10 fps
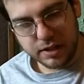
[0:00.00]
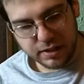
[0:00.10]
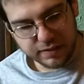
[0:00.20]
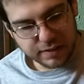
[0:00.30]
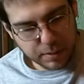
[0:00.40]

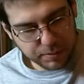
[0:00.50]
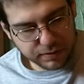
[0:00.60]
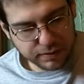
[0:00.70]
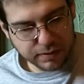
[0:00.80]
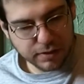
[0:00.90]
it
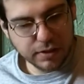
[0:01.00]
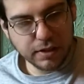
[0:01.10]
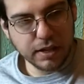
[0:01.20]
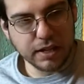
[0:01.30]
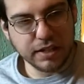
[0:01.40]
accepts
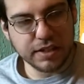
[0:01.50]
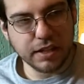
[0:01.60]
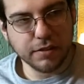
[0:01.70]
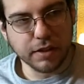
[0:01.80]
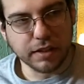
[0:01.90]

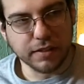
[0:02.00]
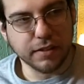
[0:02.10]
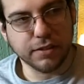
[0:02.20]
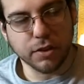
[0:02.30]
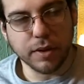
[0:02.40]
anything like the
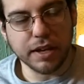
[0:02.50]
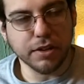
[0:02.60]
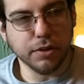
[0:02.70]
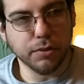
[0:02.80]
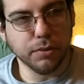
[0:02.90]

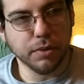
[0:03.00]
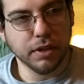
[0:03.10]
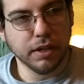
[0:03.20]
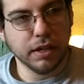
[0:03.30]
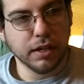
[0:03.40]
6080,
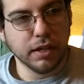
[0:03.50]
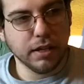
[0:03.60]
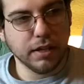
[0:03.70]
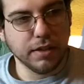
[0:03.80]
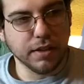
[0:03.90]

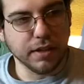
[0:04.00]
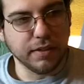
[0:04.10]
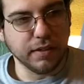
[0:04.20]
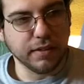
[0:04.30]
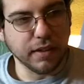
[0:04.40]

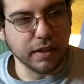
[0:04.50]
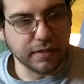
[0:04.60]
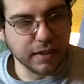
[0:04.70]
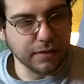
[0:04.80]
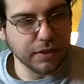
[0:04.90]
the
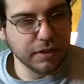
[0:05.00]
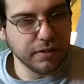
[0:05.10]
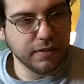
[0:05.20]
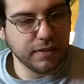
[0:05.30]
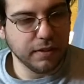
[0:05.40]

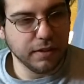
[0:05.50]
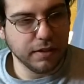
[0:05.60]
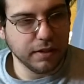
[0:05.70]
6AS7s,